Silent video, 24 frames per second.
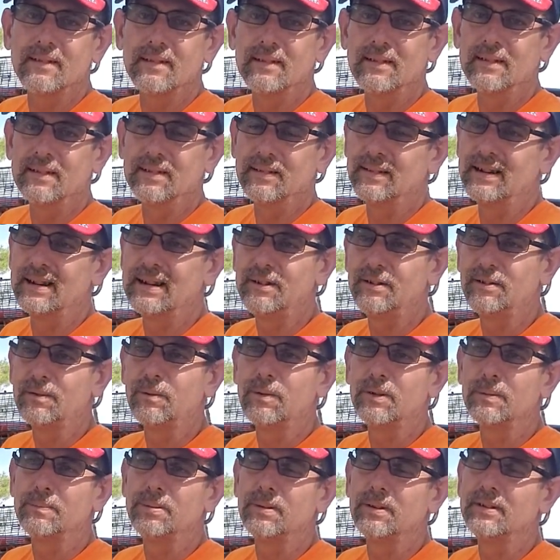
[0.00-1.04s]
Uh, he's the
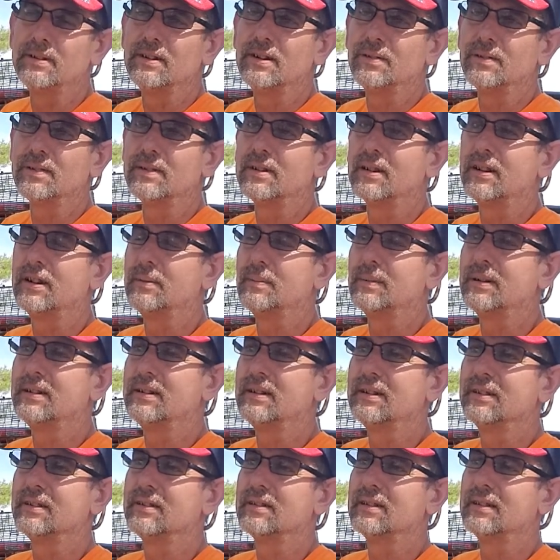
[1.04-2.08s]
one putting on the tournament
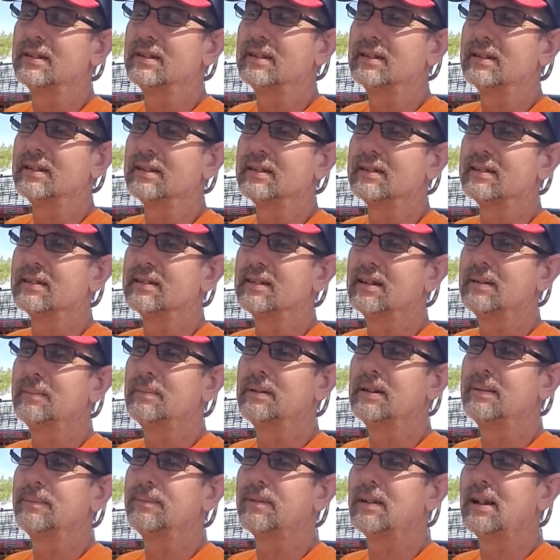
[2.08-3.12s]
this coming
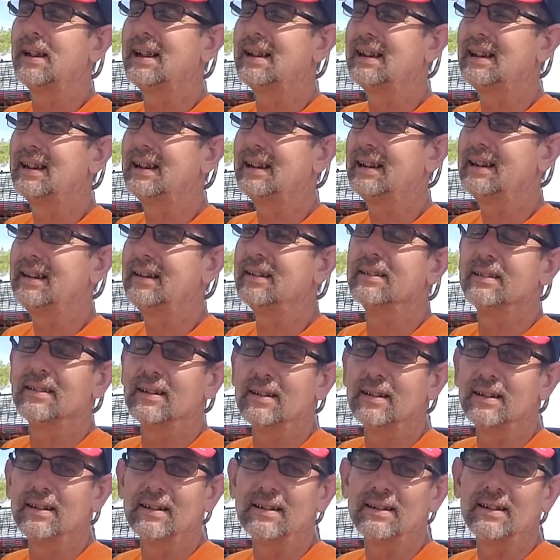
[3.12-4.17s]
up Friday.
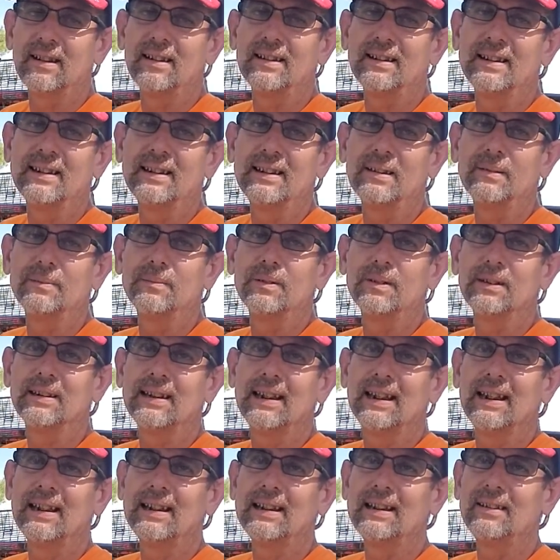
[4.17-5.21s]
I'll let him look
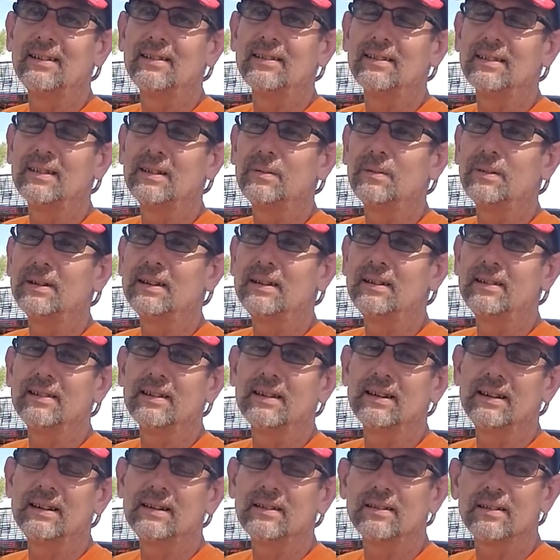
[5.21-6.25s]
at it, see what he
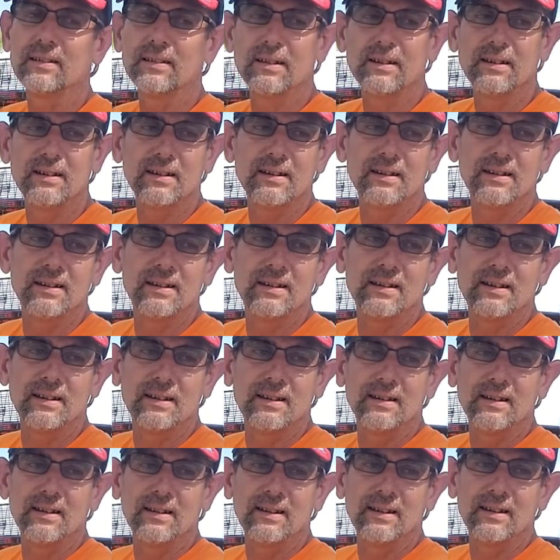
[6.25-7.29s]
thinks.
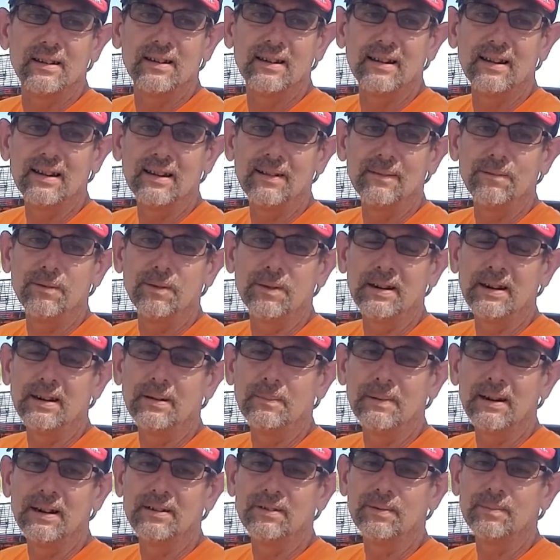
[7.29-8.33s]
And if we need to
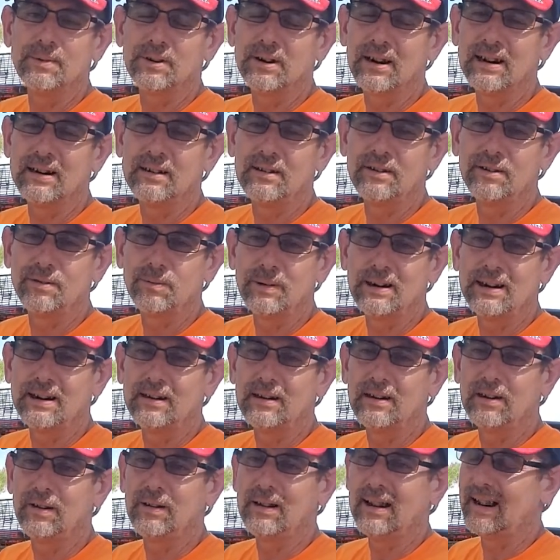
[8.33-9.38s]
make some changes, we can
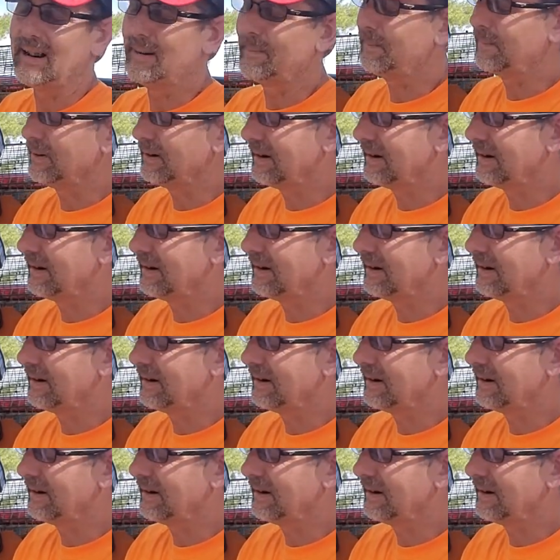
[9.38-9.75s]
do that. But